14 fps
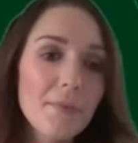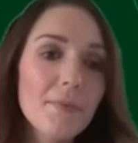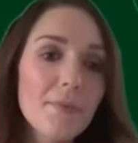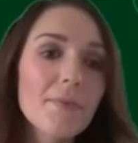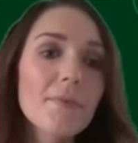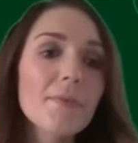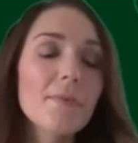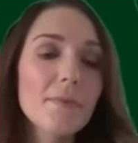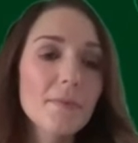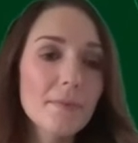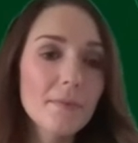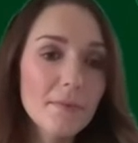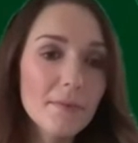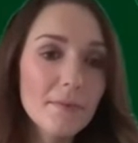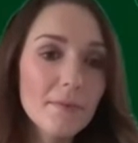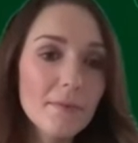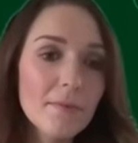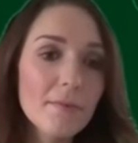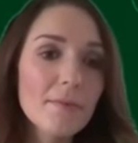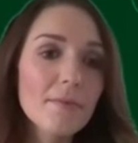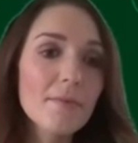
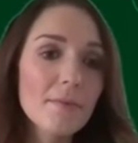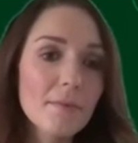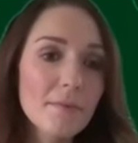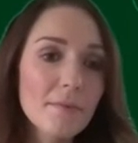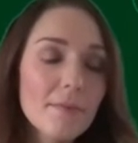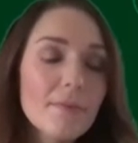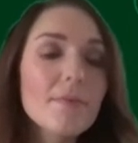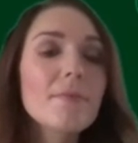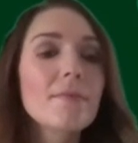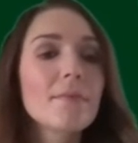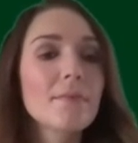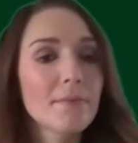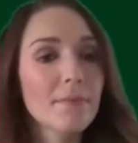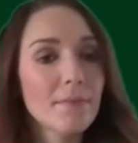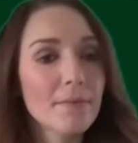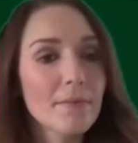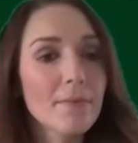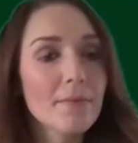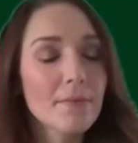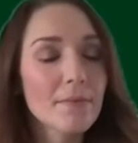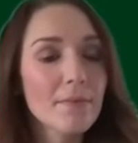
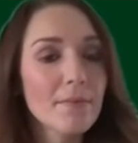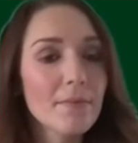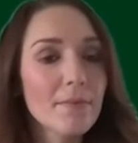(silent)